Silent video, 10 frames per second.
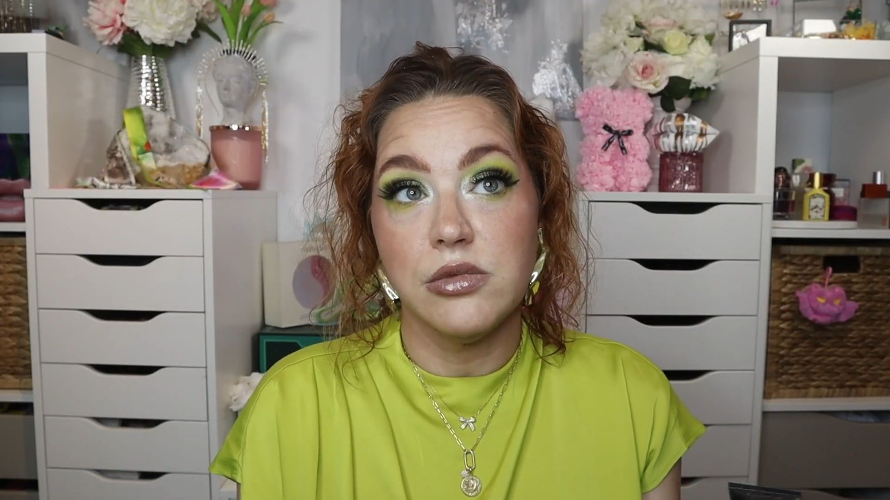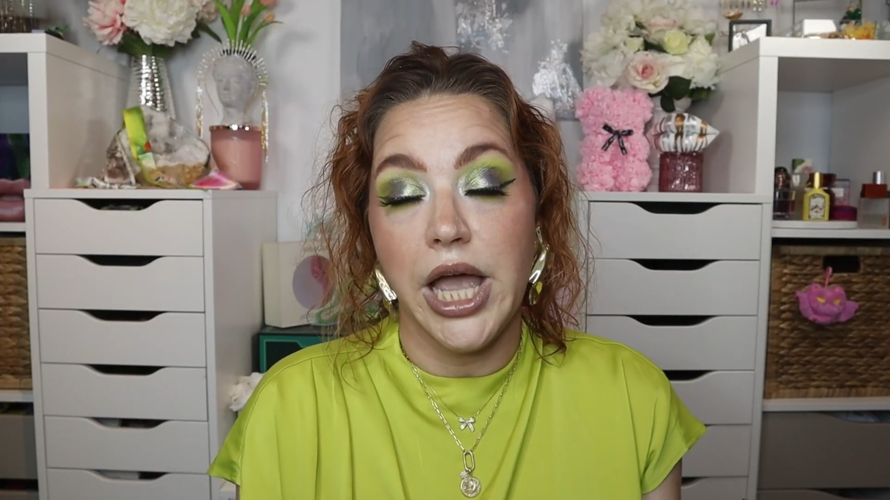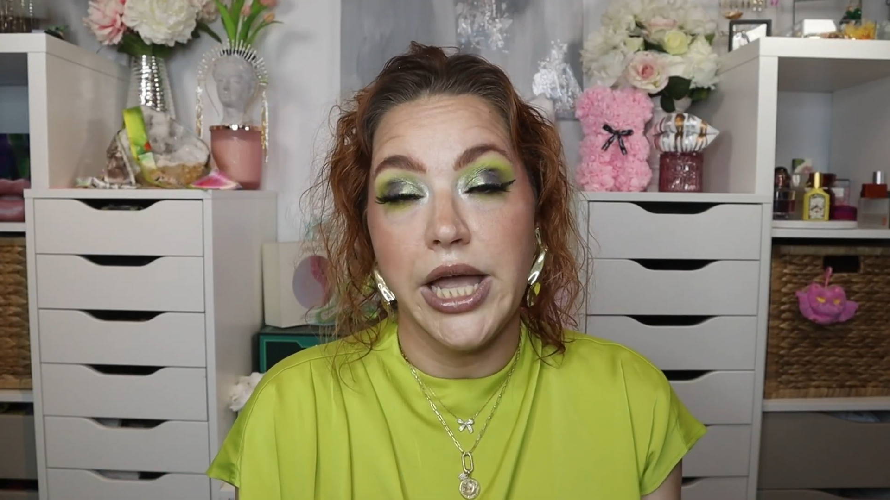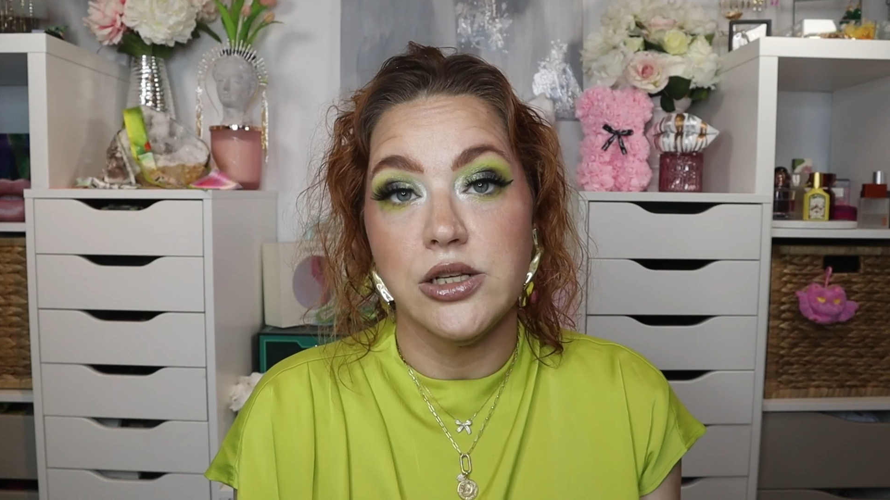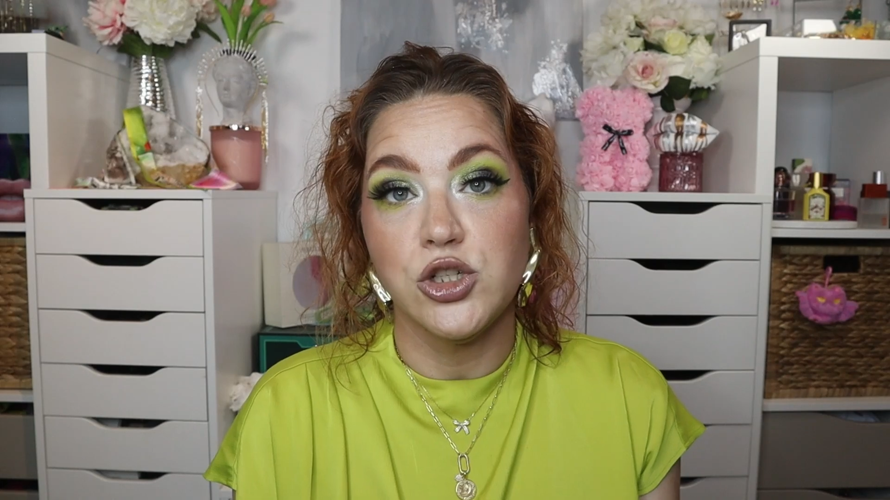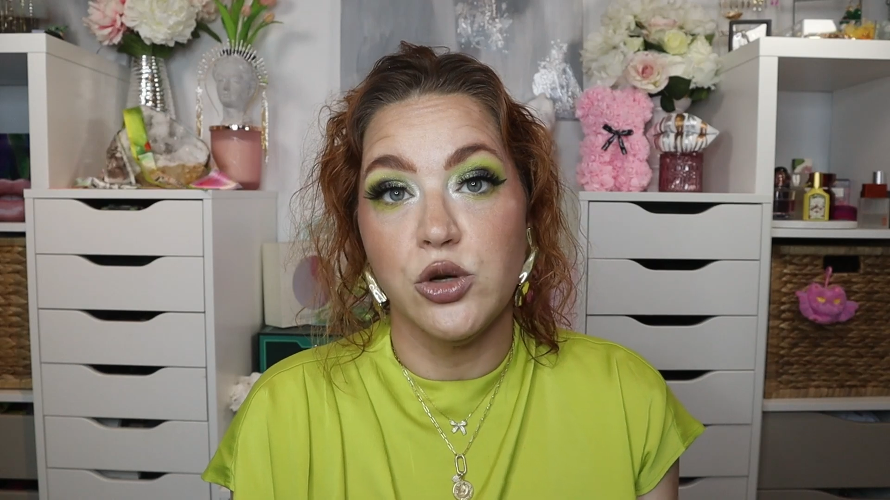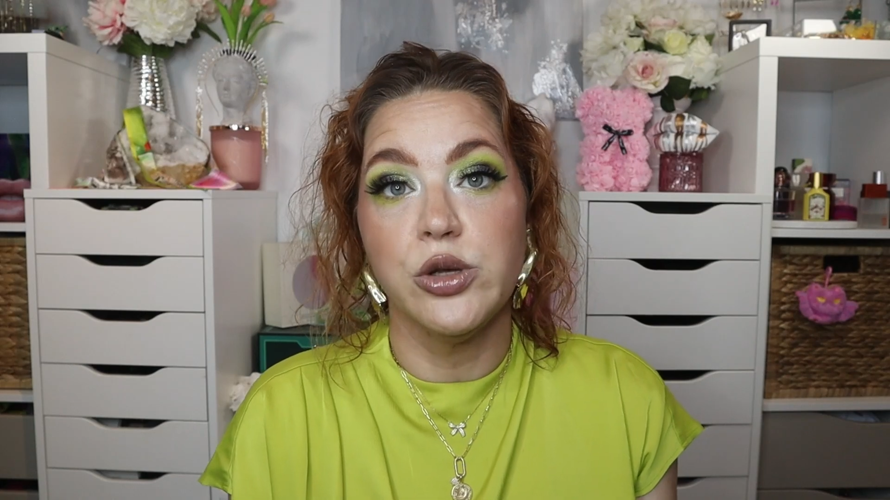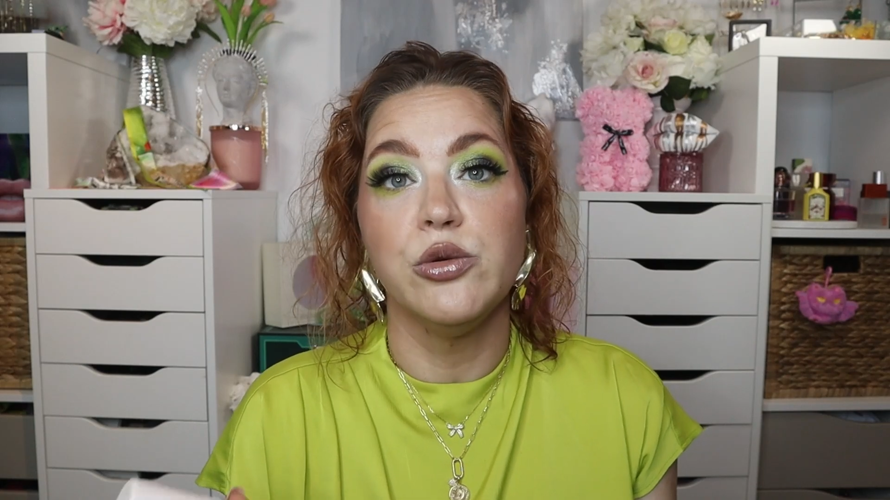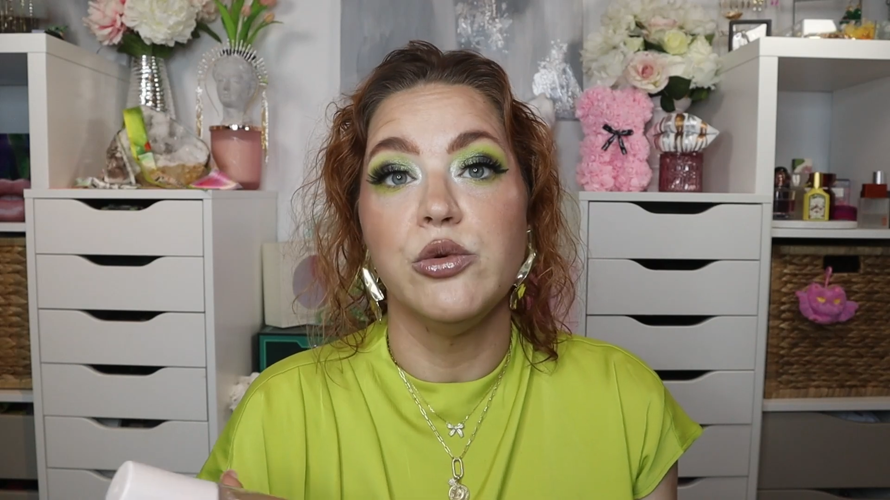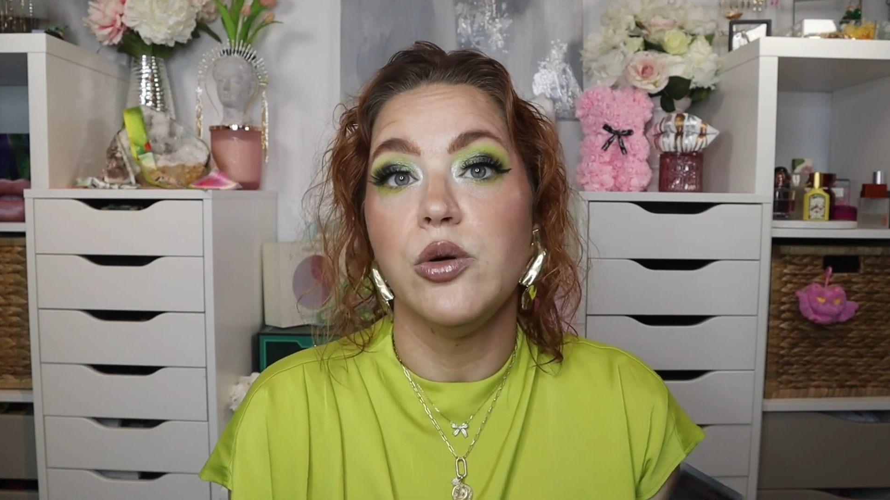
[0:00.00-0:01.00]
and show
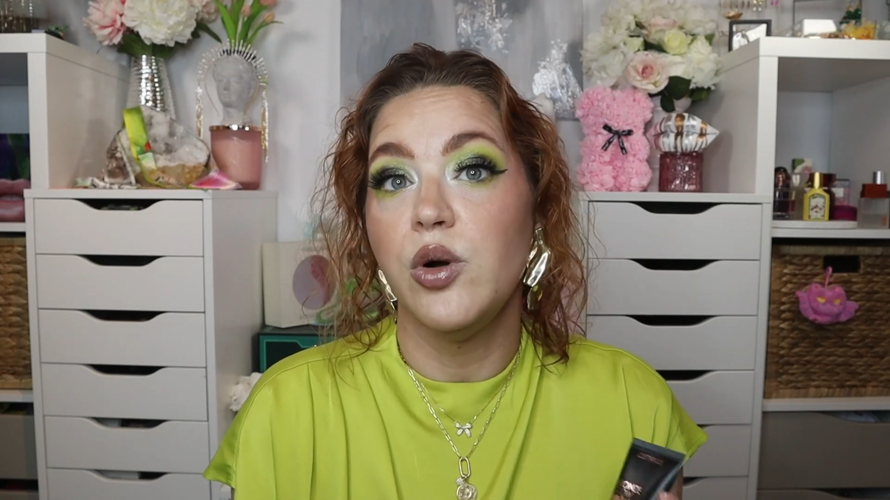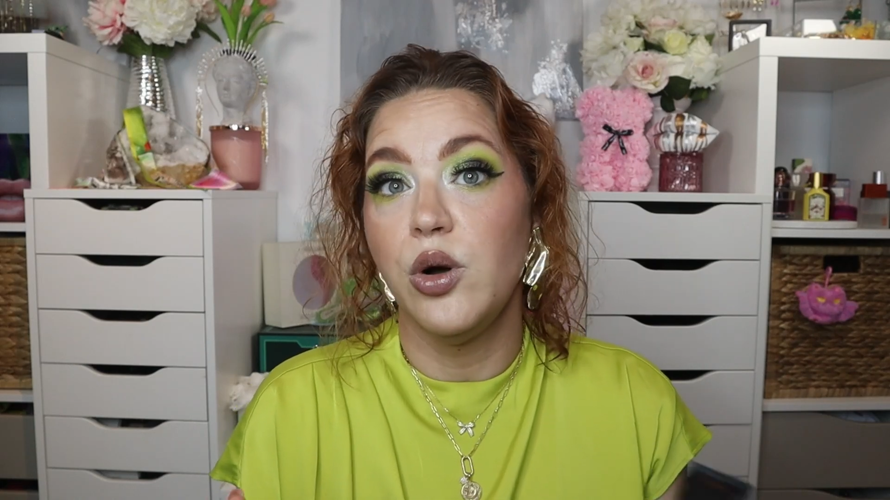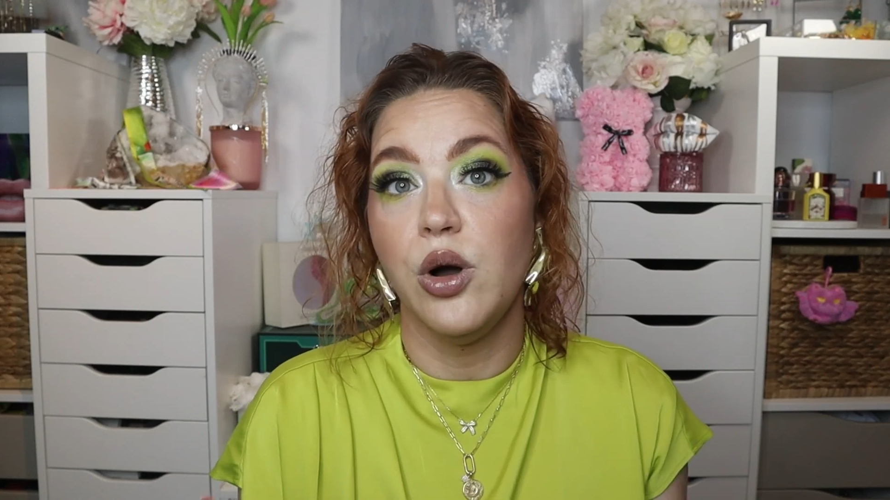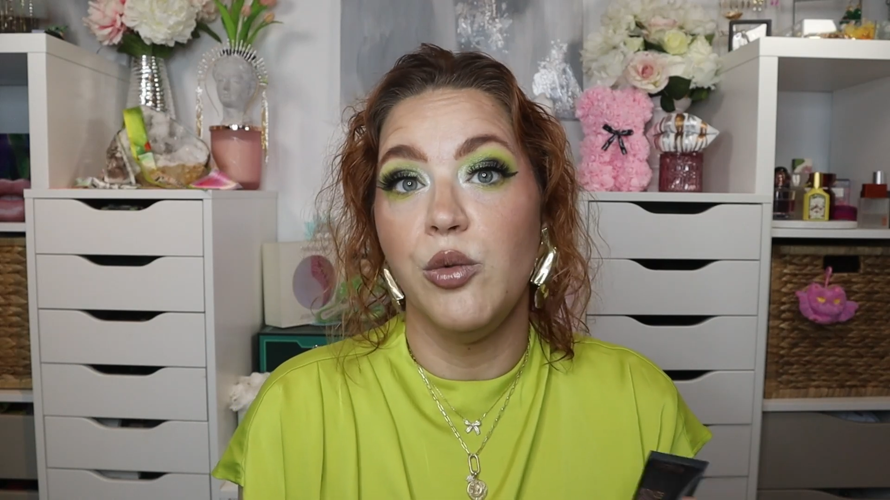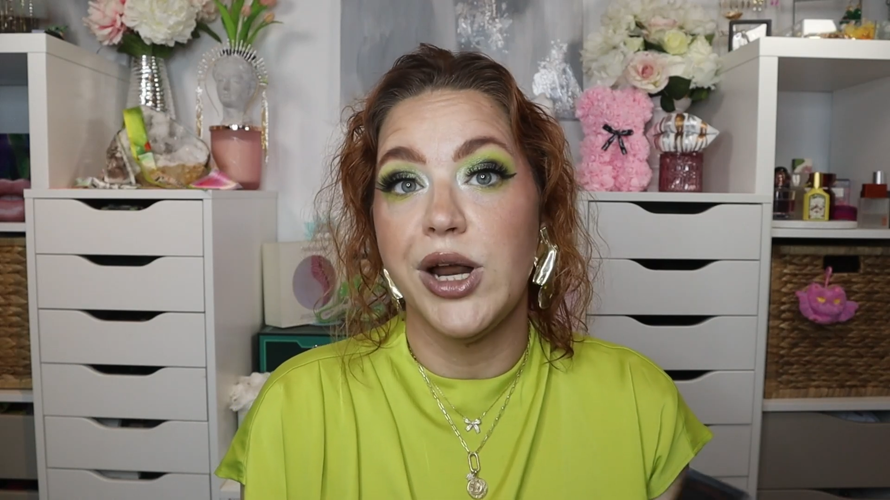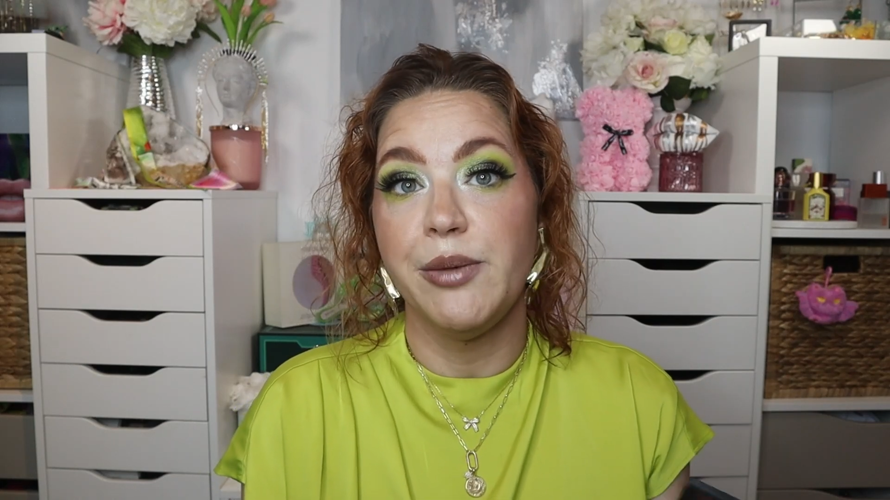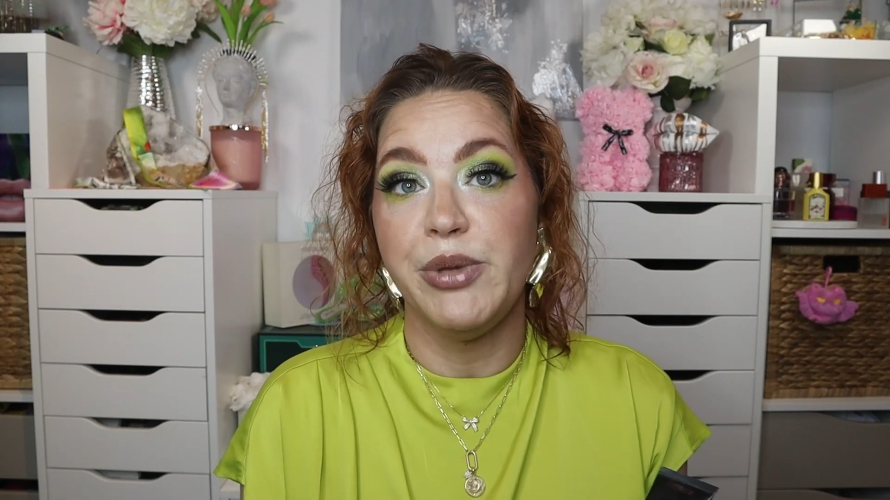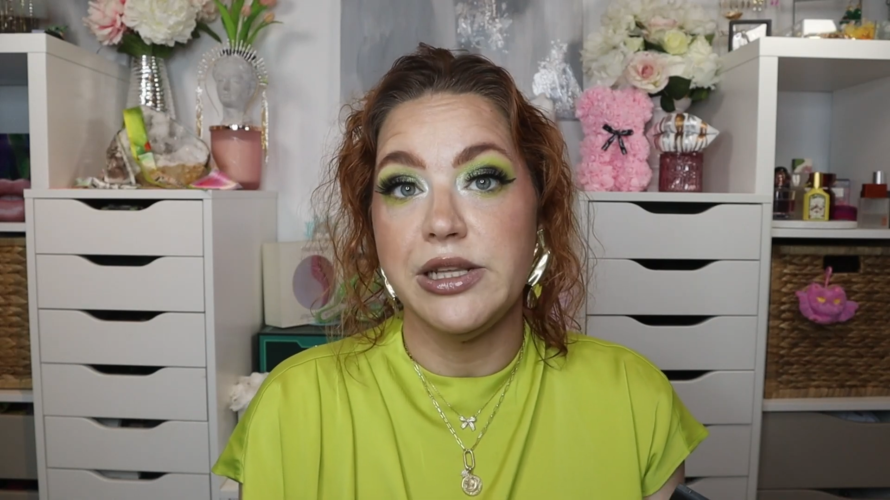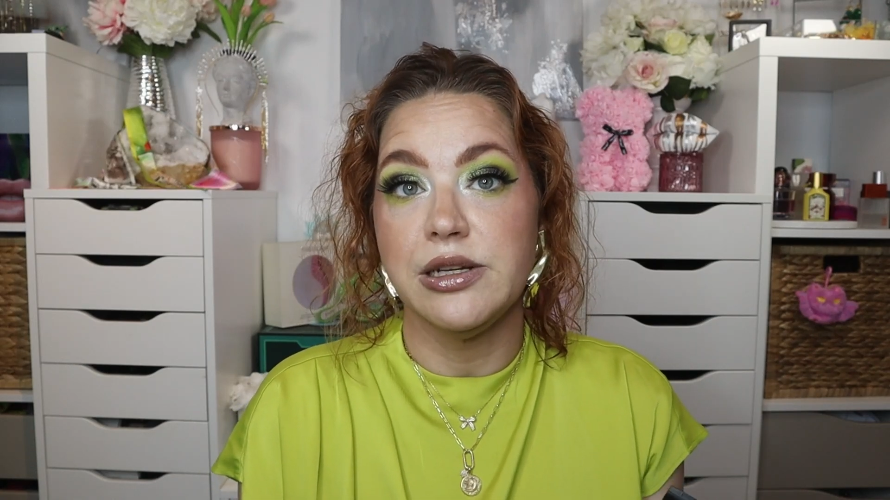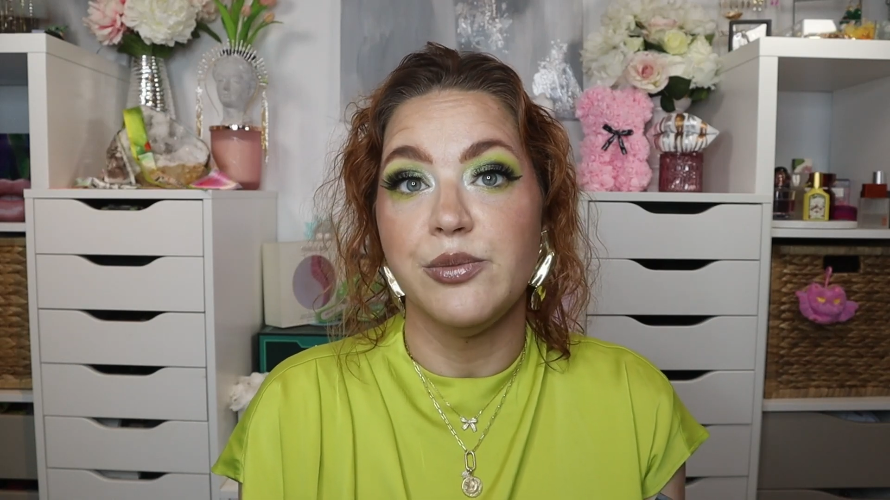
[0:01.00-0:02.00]
you what I
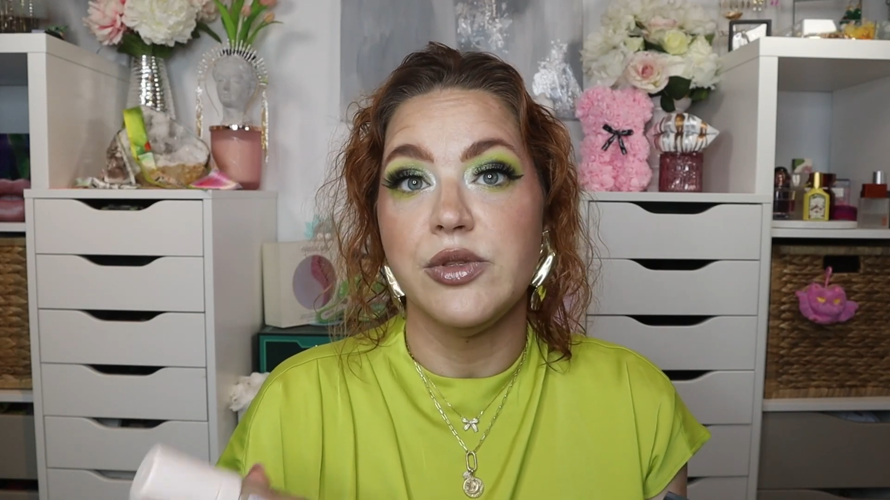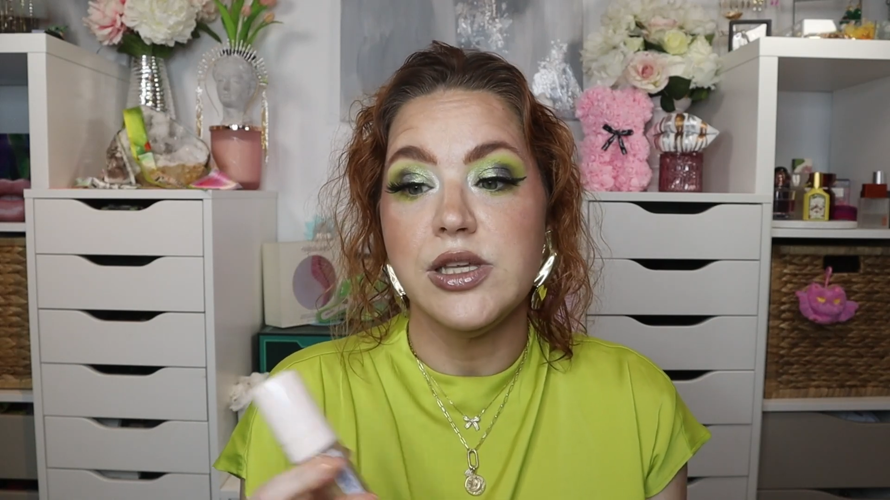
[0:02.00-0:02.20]
picked up.